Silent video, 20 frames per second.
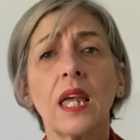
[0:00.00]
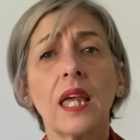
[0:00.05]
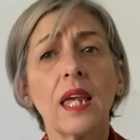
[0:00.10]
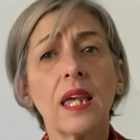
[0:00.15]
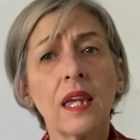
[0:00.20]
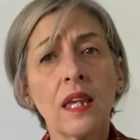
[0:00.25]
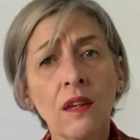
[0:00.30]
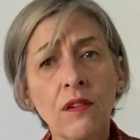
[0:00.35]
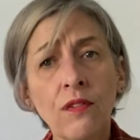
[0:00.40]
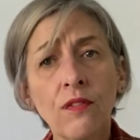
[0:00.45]

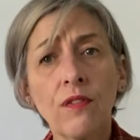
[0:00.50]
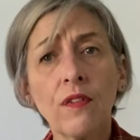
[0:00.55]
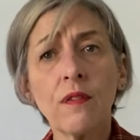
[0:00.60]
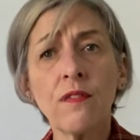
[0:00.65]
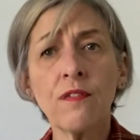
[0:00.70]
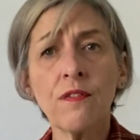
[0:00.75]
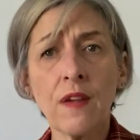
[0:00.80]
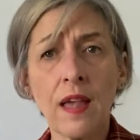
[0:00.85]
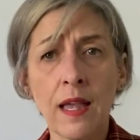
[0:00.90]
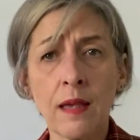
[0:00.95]
If a
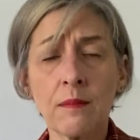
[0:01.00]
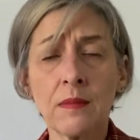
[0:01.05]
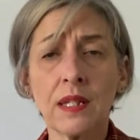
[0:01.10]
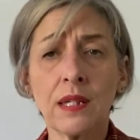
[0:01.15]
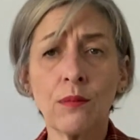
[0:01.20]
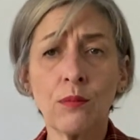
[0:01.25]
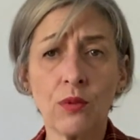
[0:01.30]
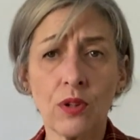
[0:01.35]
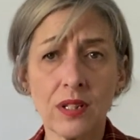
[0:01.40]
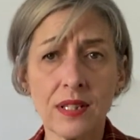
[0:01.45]
family
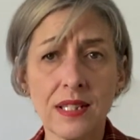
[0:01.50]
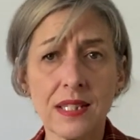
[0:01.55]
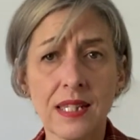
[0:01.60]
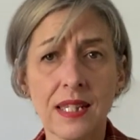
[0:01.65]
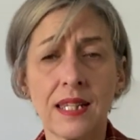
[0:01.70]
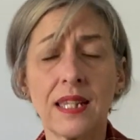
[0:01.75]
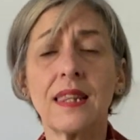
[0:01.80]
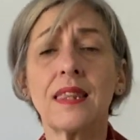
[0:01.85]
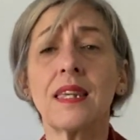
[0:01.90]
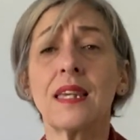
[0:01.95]
wants
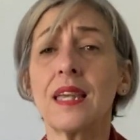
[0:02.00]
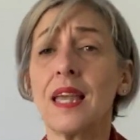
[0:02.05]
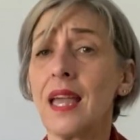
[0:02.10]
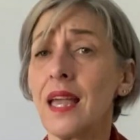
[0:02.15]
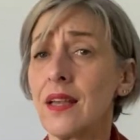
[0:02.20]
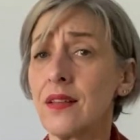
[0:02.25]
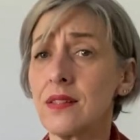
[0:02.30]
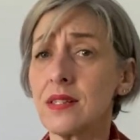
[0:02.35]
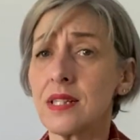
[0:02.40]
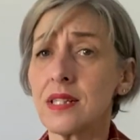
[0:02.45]
anything
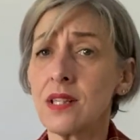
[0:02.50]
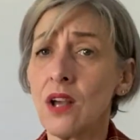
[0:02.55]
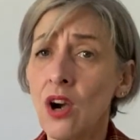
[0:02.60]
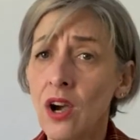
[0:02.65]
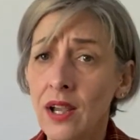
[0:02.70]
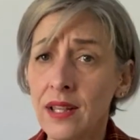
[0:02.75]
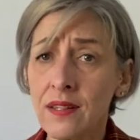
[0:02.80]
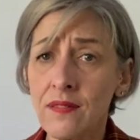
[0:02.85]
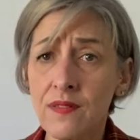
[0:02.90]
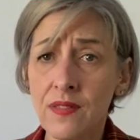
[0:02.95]

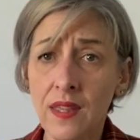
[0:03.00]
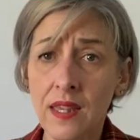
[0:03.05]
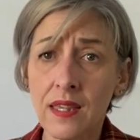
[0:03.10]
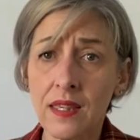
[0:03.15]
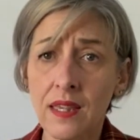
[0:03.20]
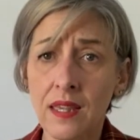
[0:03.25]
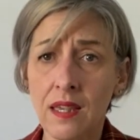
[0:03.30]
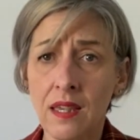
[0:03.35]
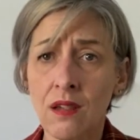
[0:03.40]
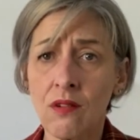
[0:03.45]
outside of their
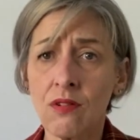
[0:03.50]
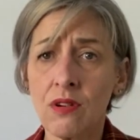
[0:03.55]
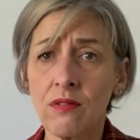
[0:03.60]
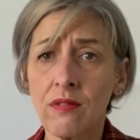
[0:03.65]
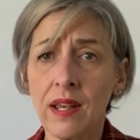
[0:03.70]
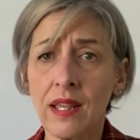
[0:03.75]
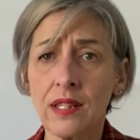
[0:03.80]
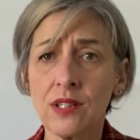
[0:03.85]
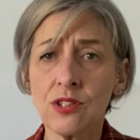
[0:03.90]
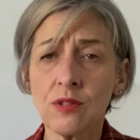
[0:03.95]
care
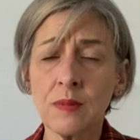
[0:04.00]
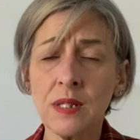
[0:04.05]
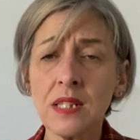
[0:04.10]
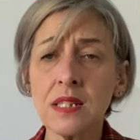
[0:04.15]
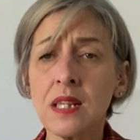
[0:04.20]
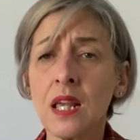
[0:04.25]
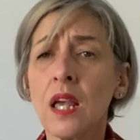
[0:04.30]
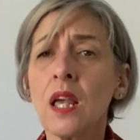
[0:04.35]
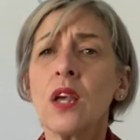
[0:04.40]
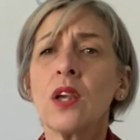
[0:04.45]

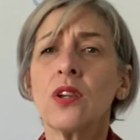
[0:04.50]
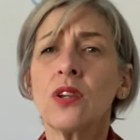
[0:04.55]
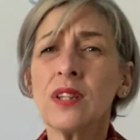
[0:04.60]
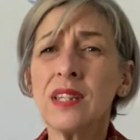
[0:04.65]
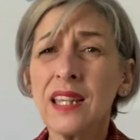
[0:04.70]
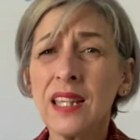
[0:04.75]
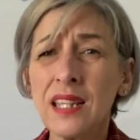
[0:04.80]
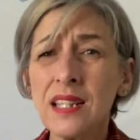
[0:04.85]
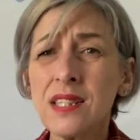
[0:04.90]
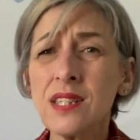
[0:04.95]
arrangements, you
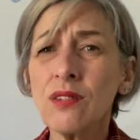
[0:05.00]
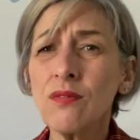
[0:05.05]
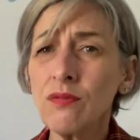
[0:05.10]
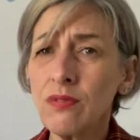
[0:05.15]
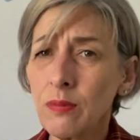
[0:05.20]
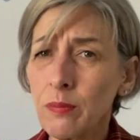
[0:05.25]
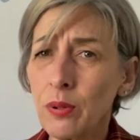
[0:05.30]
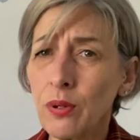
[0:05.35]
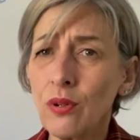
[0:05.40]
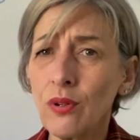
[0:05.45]
need to
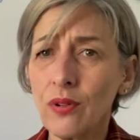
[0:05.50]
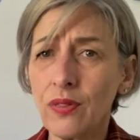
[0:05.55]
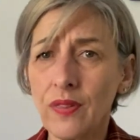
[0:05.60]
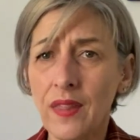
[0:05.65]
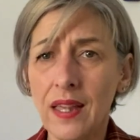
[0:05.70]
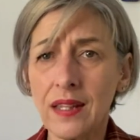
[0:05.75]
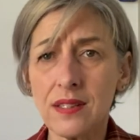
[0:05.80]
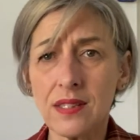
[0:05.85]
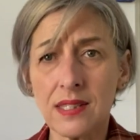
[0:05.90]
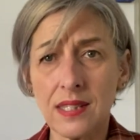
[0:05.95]
report
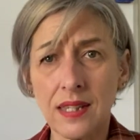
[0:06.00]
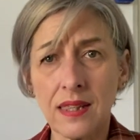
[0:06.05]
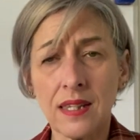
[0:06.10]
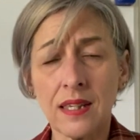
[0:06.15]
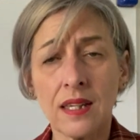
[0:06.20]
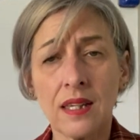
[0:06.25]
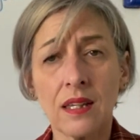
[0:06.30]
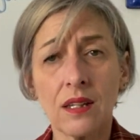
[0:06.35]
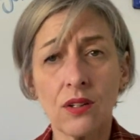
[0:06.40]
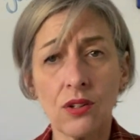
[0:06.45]
that to
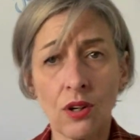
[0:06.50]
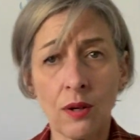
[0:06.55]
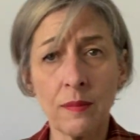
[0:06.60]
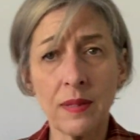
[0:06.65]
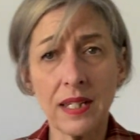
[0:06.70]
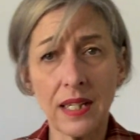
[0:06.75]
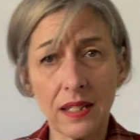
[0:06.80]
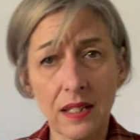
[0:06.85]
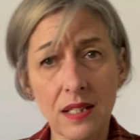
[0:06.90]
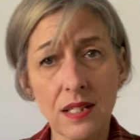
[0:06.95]
the
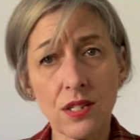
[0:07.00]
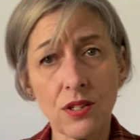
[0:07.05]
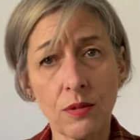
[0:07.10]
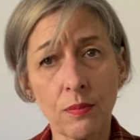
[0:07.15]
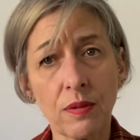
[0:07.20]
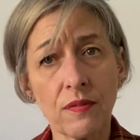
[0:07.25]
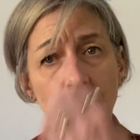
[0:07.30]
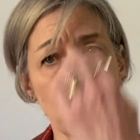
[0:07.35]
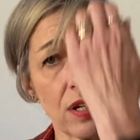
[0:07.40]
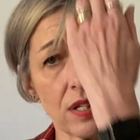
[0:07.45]
nominated
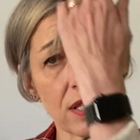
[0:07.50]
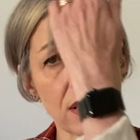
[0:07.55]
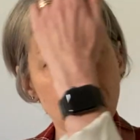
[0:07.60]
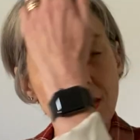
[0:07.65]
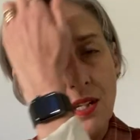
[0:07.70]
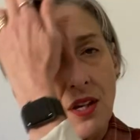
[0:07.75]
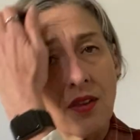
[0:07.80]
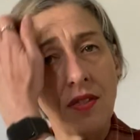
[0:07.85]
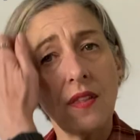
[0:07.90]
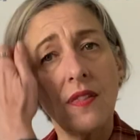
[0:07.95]
supervisor
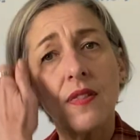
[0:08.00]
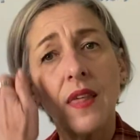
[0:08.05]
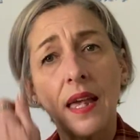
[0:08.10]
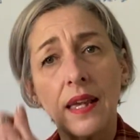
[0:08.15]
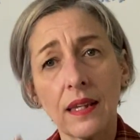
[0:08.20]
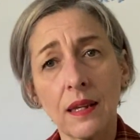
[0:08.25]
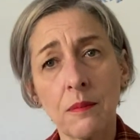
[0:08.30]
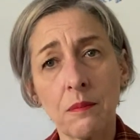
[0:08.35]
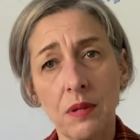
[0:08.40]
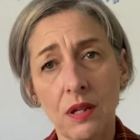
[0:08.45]
so that
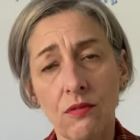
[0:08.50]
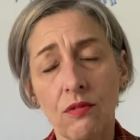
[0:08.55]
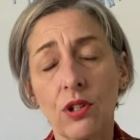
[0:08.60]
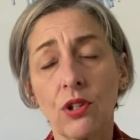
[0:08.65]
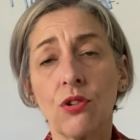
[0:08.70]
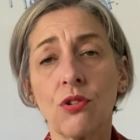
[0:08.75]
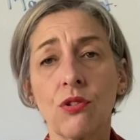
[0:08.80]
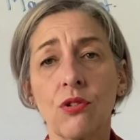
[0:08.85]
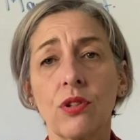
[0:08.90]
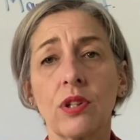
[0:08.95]
can be
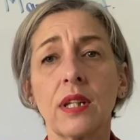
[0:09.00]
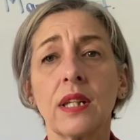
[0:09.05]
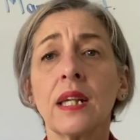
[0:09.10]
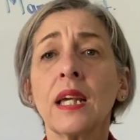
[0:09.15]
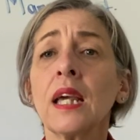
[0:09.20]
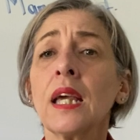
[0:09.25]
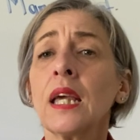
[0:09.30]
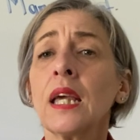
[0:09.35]
recorded.